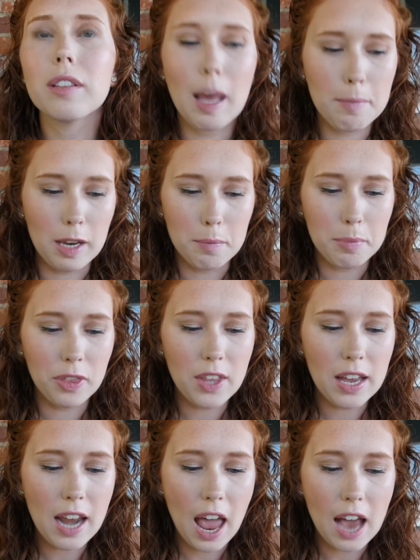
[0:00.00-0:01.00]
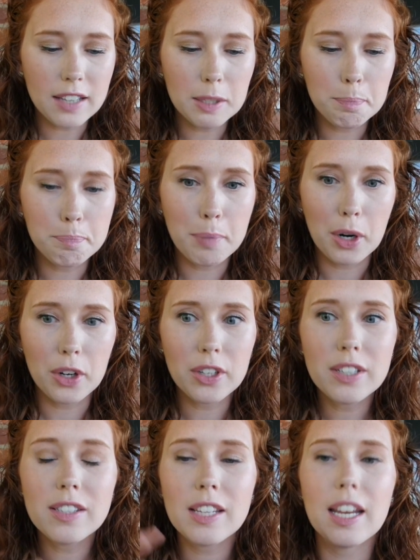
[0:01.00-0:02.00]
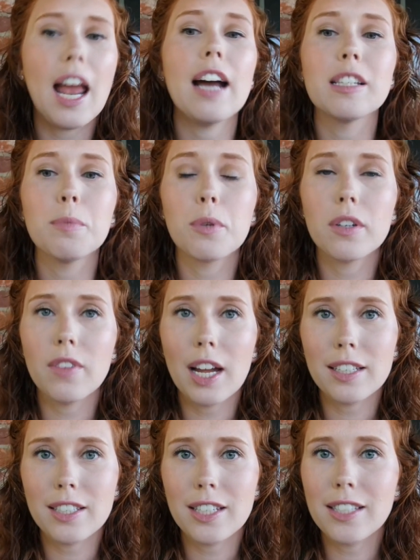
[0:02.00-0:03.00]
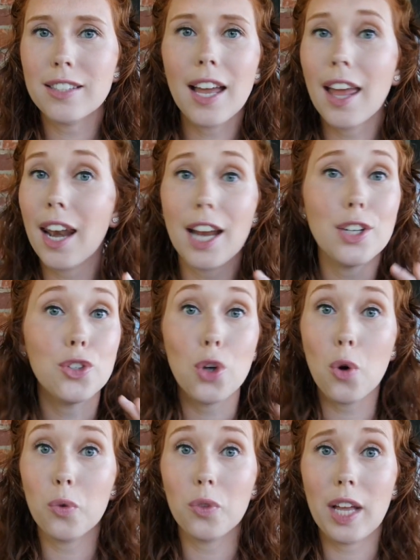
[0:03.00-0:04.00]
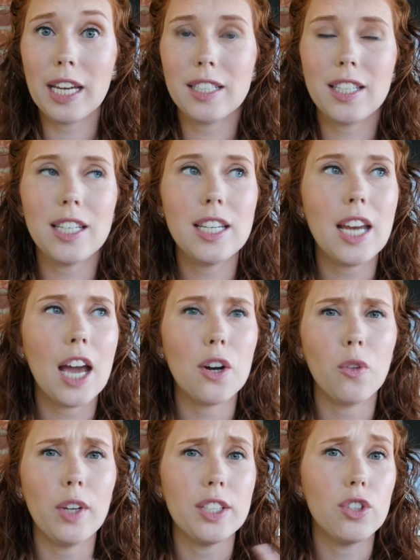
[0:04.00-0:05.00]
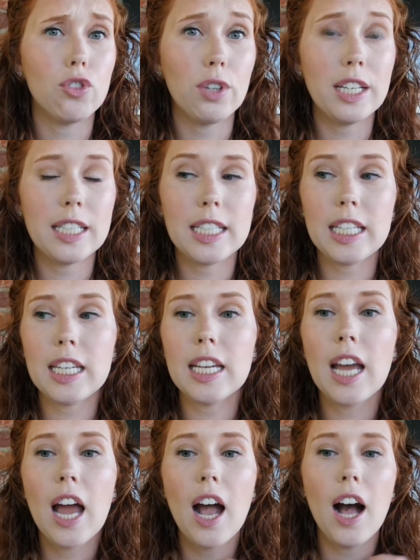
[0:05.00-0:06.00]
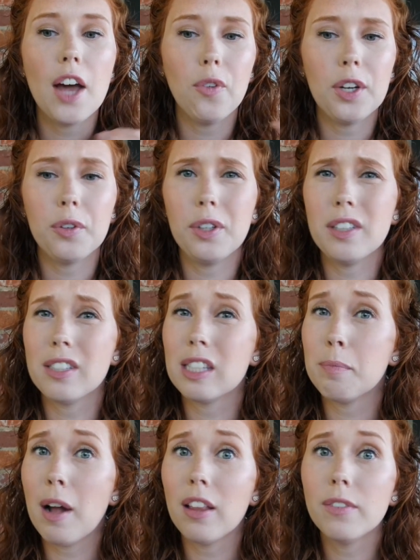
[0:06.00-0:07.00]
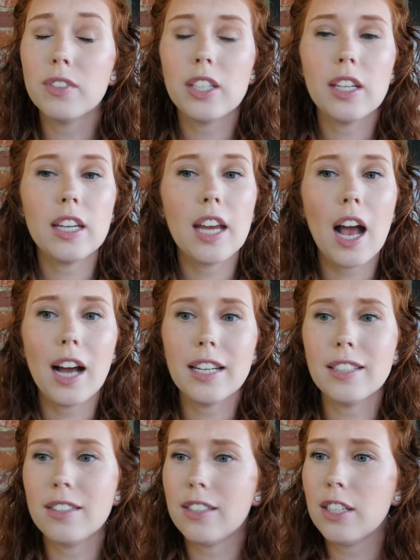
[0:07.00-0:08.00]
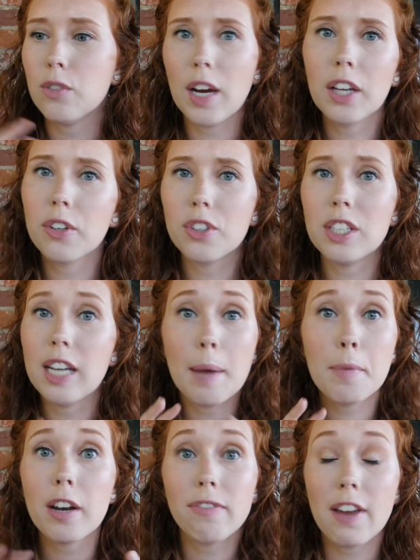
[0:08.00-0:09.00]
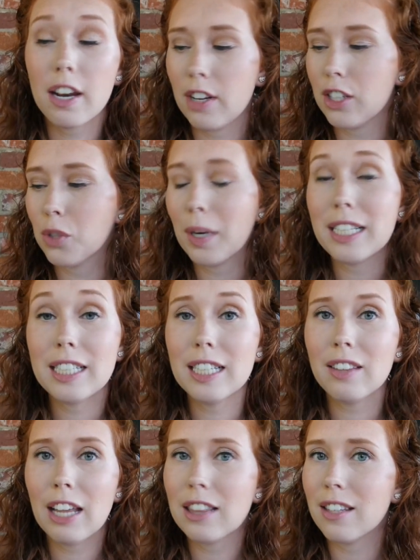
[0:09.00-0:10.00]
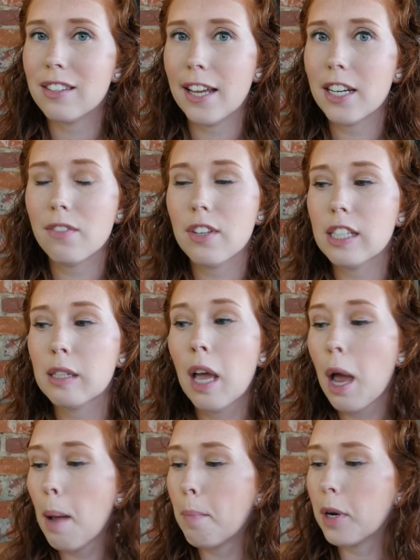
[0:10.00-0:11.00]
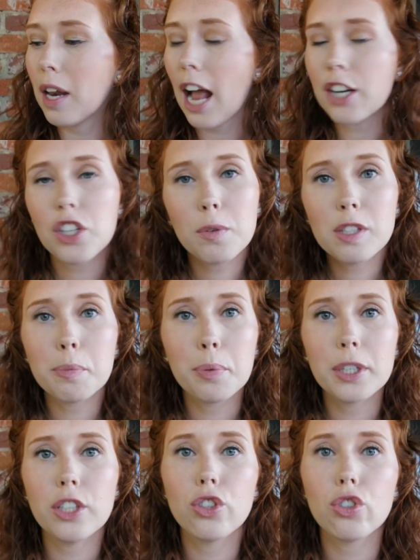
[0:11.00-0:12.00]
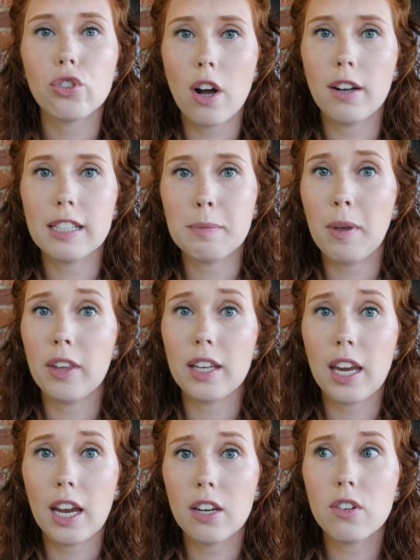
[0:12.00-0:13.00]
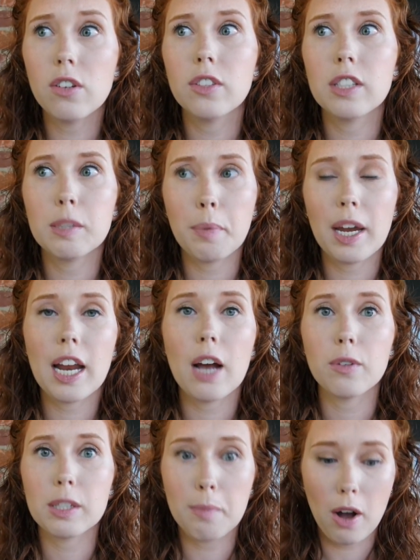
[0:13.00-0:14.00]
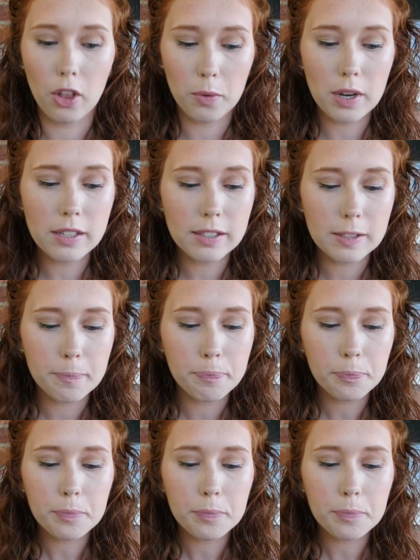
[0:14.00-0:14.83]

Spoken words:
lemon. But then as it burns, it has more of that tea scent, and I don't like tea. I don't like to drink tea. I don't like really the smell of tea, iced tea, regular tea. I'm not a fan of it. So I didn't like the scent of this, but it actually was a pretty strong smelling candle despite how small it was.